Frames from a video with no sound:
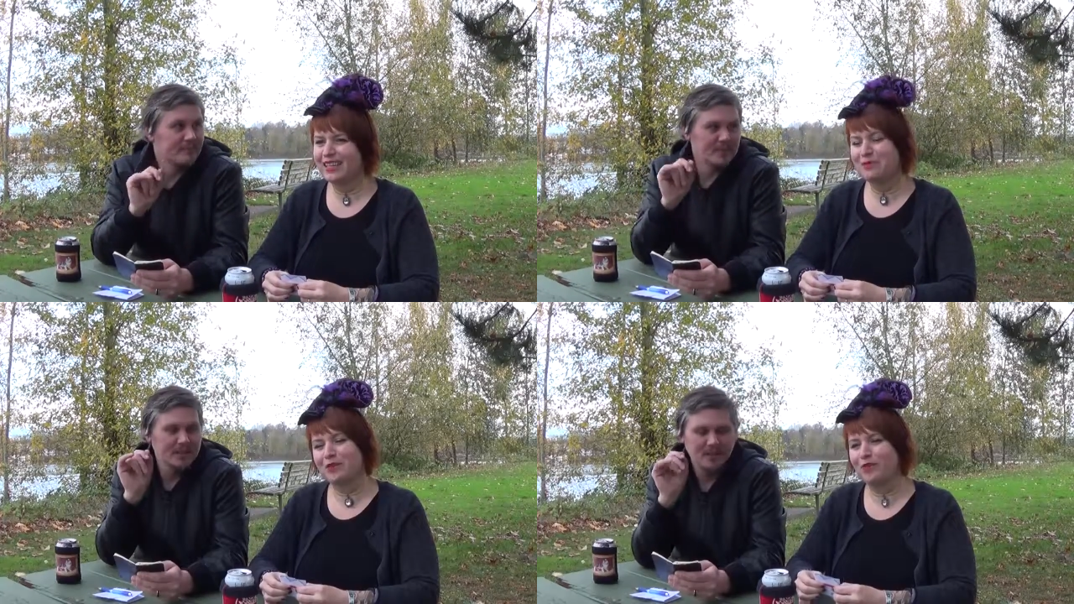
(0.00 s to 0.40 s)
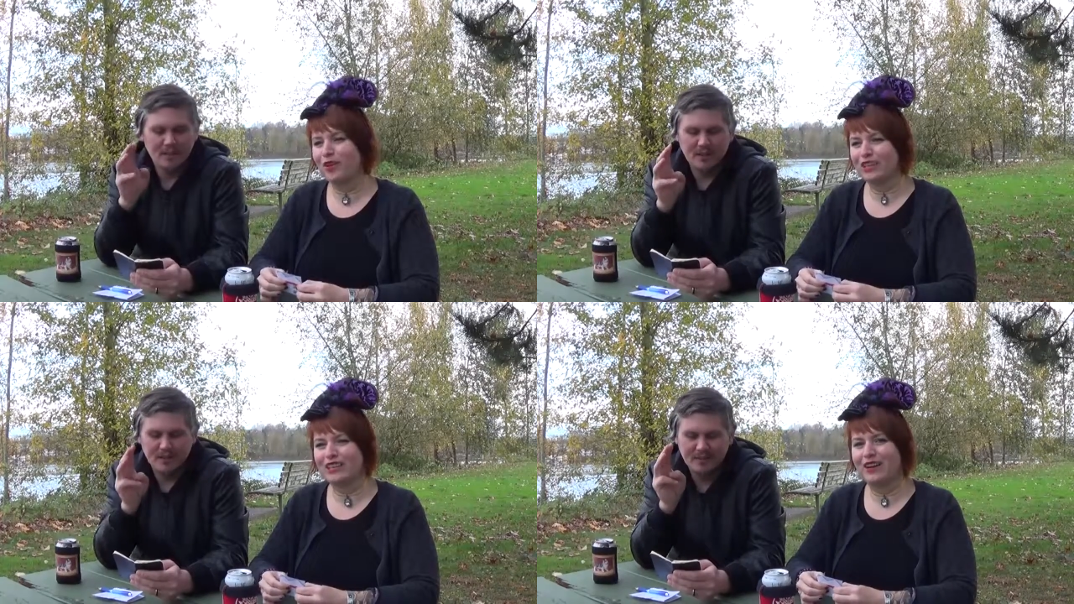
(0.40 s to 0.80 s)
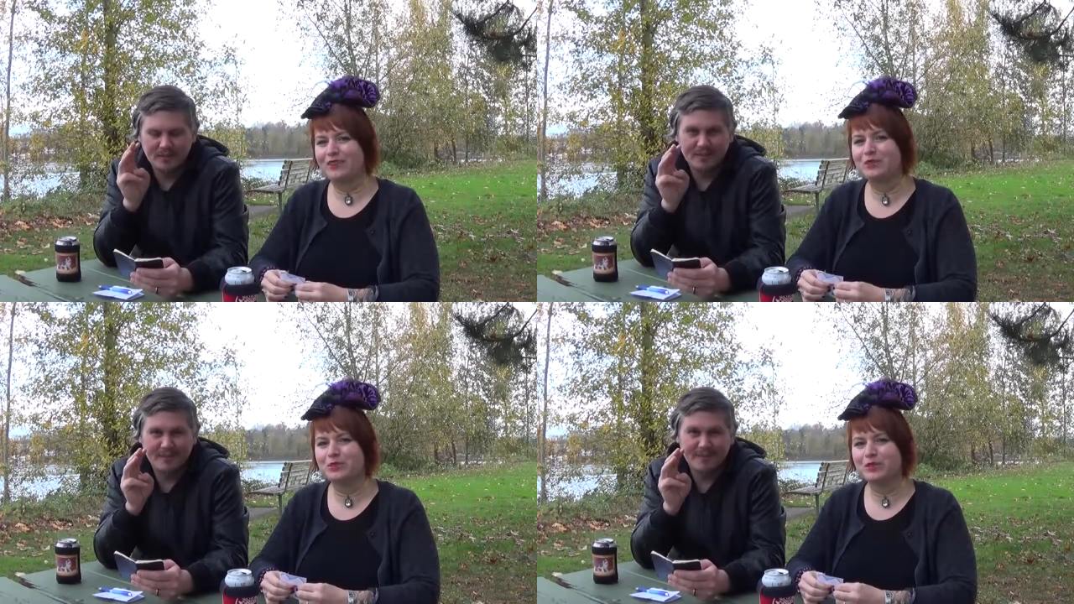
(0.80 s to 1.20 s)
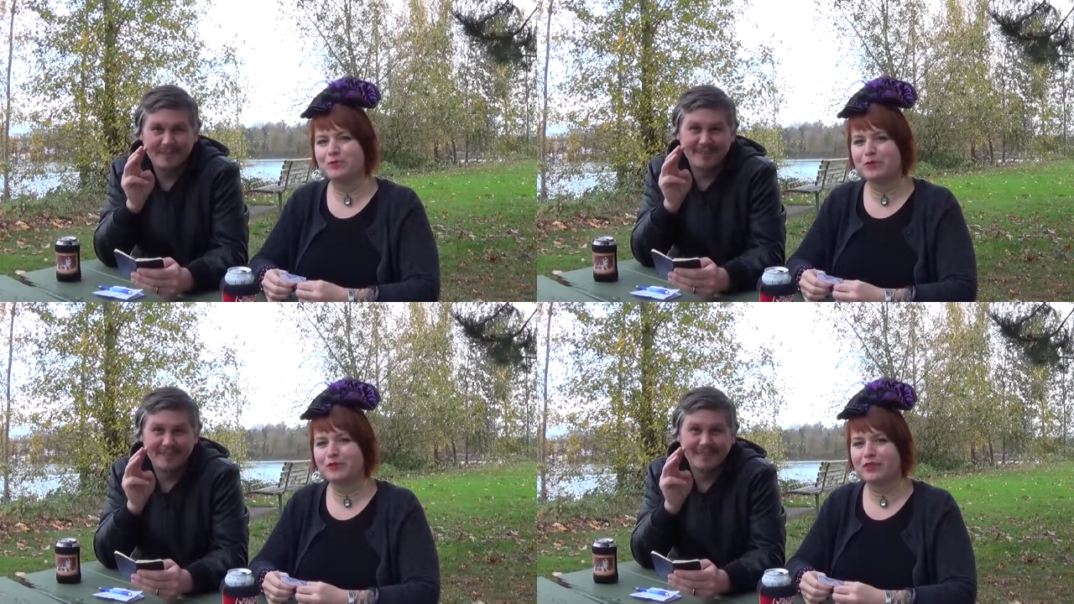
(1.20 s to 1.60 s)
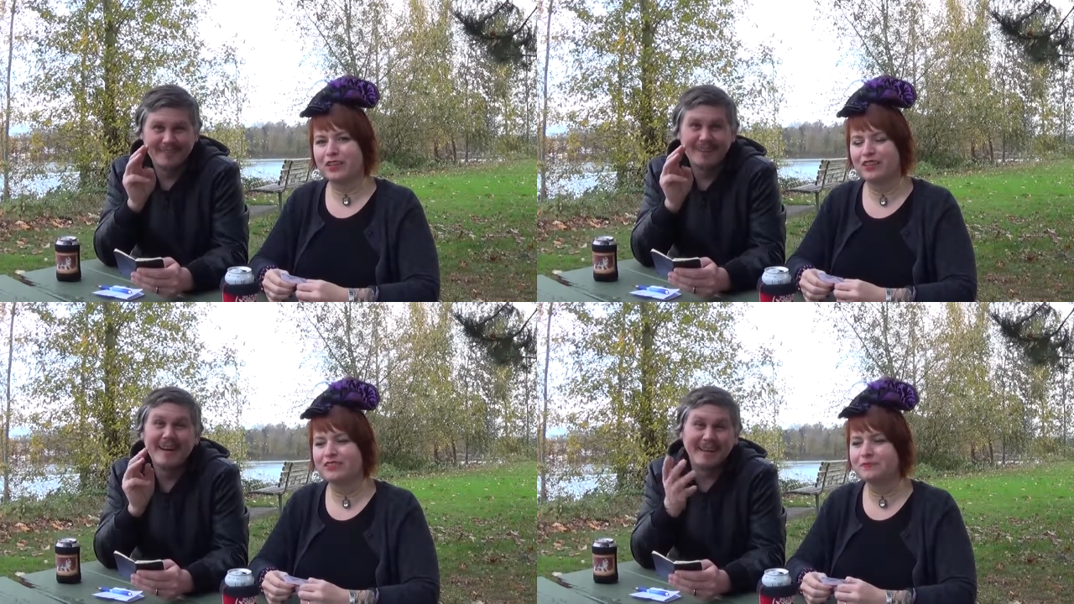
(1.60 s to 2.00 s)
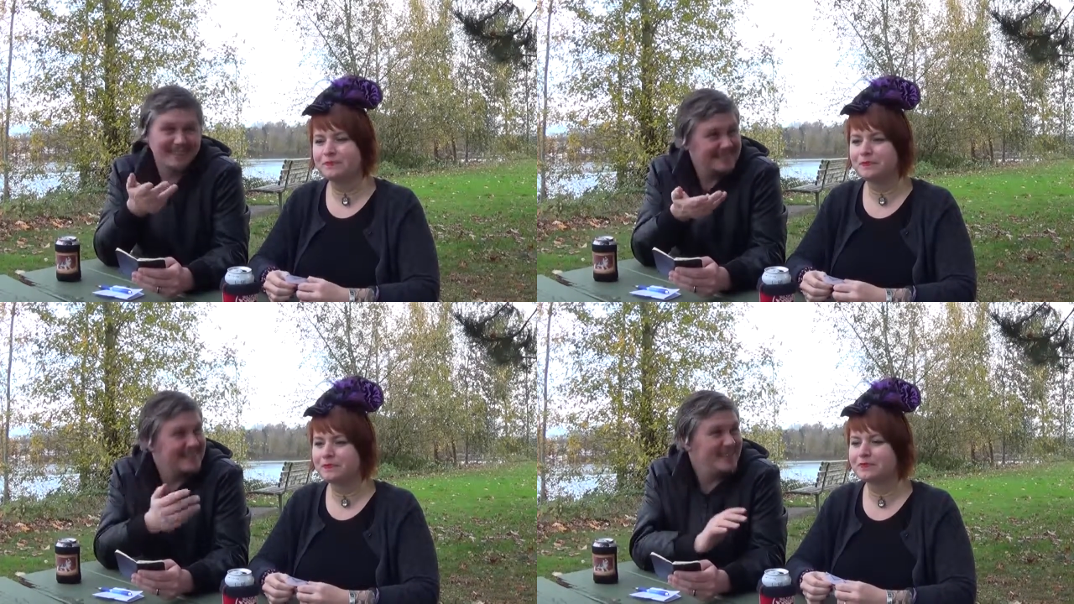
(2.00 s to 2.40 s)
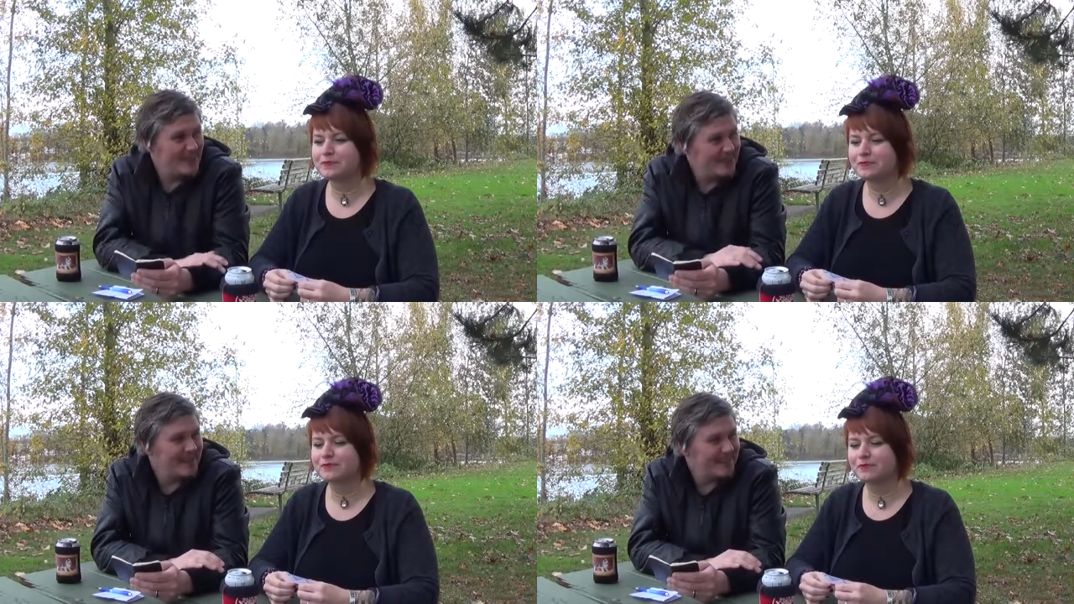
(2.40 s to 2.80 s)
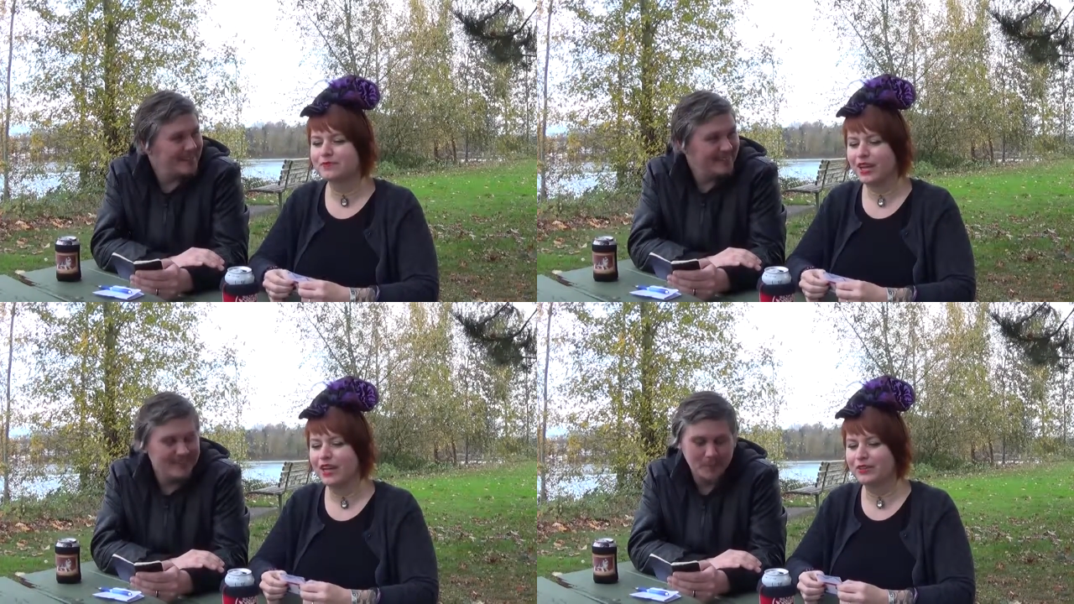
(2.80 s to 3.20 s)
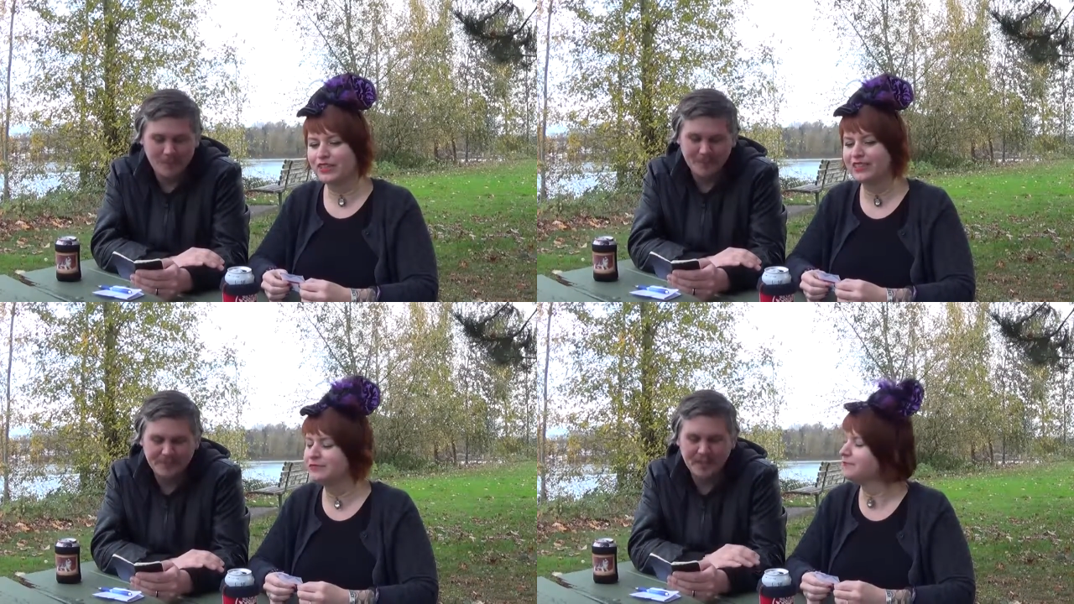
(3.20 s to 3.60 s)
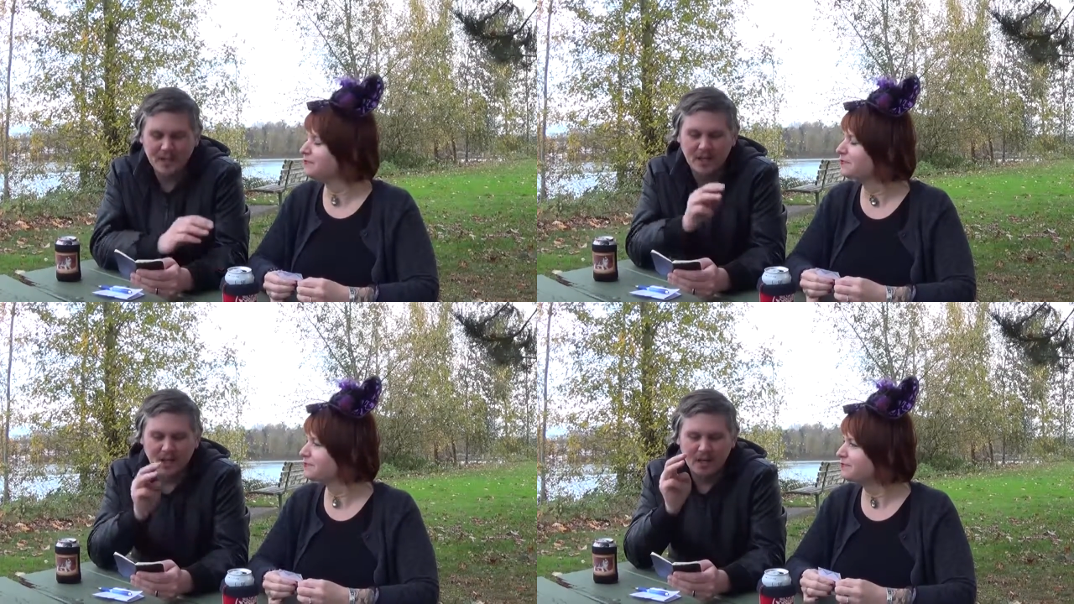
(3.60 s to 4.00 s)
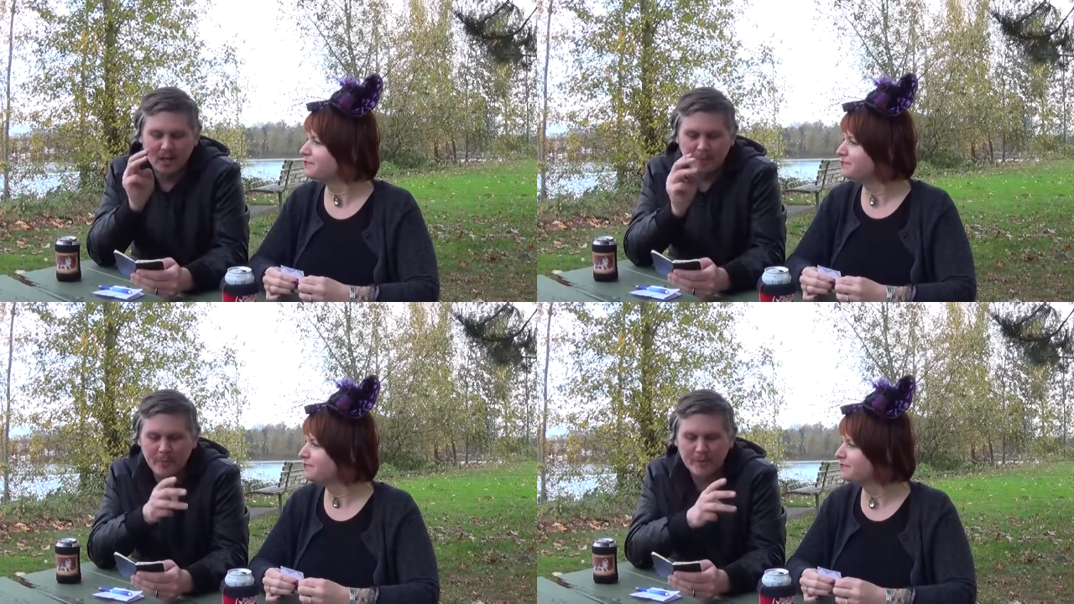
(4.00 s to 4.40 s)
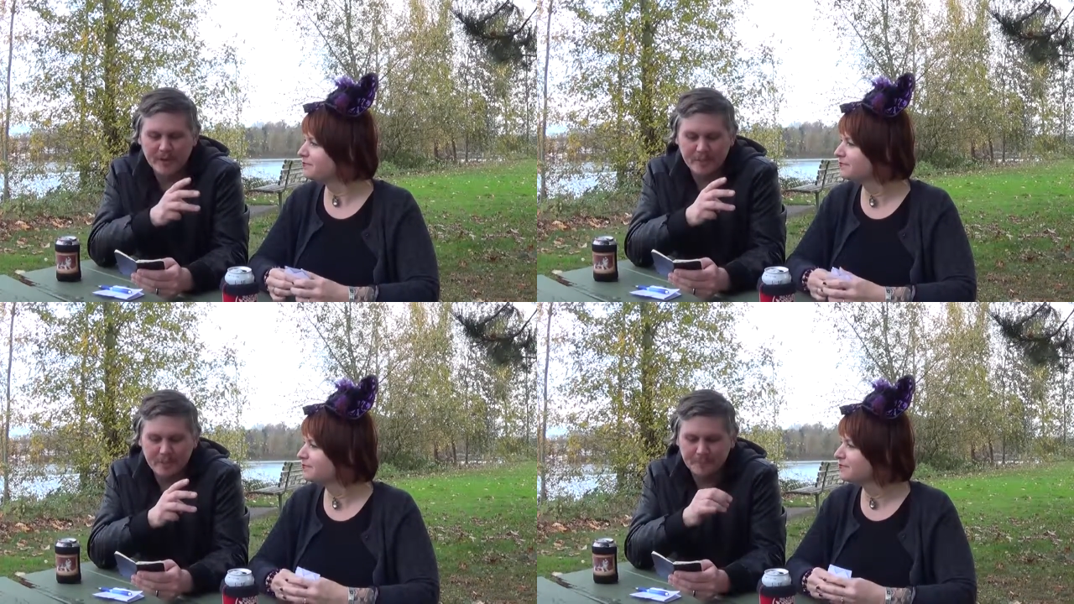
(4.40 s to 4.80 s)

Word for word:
Speaker 1: Anybody falling down is usually pretty funny. See, you get it. I agree.
Speaker 2: Um, number three,